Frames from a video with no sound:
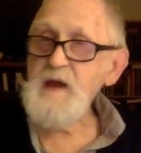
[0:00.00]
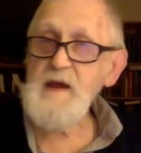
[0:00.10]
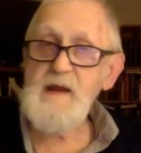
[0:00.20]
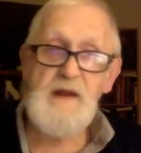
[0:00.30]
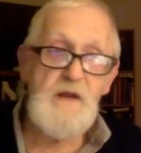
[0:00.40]

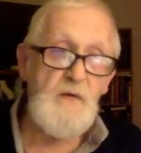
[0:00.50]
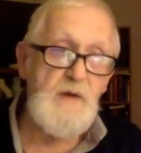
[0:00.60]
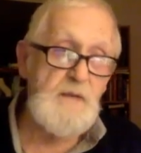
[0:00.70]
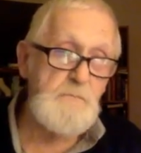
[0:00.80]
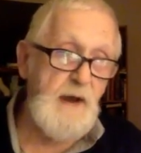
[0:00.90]
I didn't know
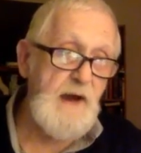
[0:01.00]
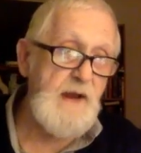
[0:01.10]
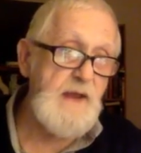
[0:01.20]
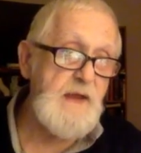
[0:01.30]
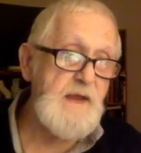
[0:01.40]

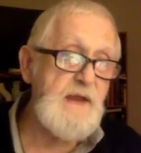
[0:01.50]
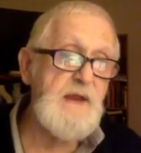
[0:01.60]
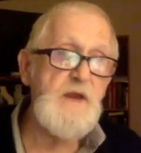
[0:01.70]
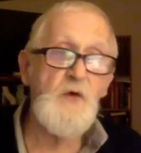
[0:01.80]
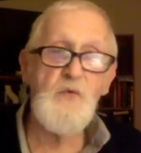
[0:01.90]
anybody. I
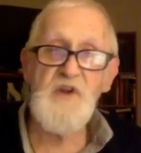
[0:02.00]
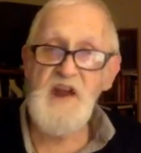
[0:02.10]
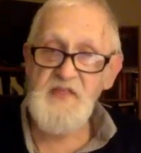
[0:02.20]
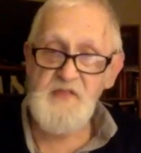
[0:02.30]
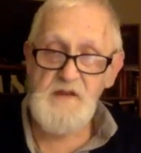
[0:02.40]
didn't know
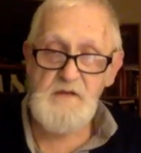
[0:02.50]
nothing.